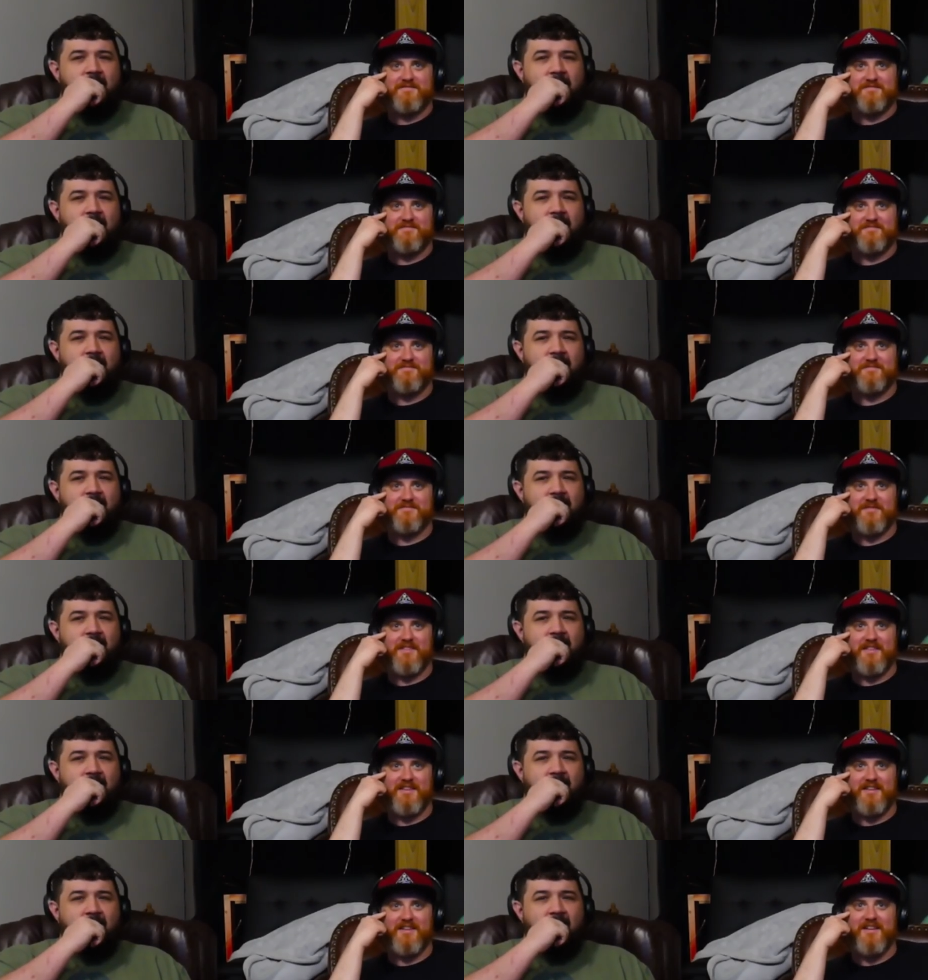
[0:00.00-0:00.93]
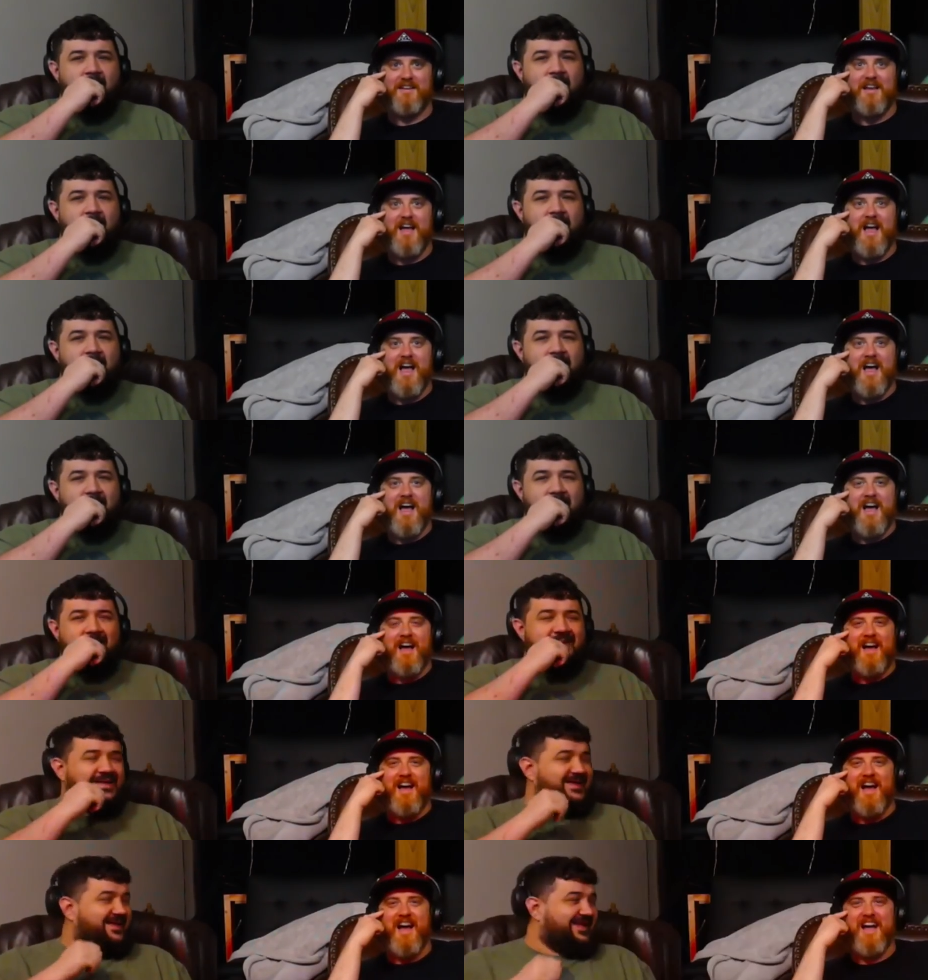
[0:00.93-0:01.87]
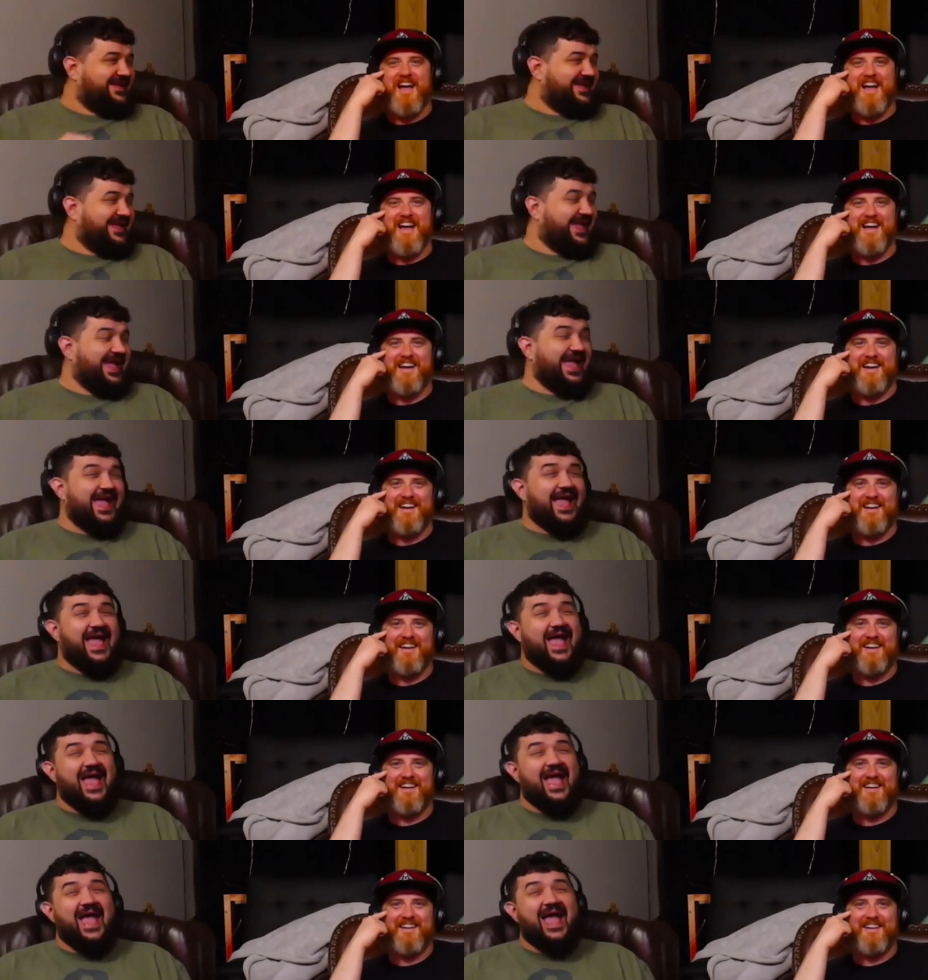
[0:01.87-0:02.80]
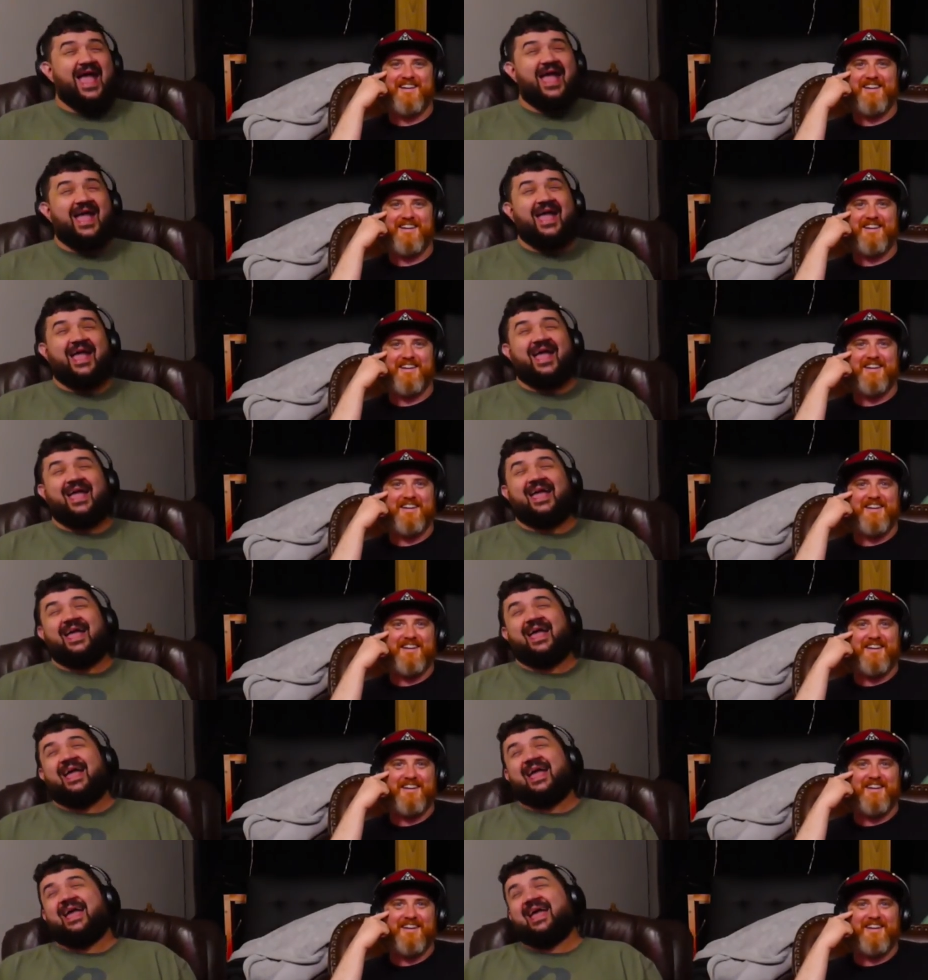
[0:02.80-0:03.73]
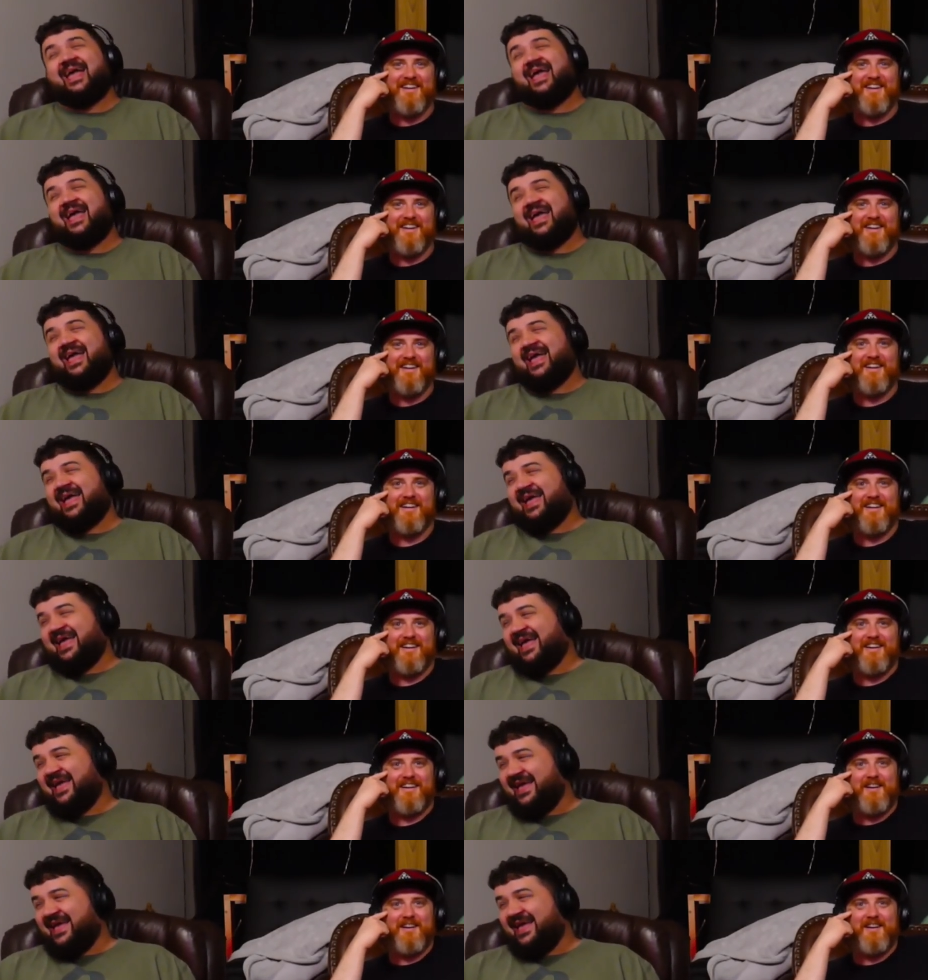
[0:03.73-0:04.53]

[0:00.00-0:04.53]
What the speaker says: (silence)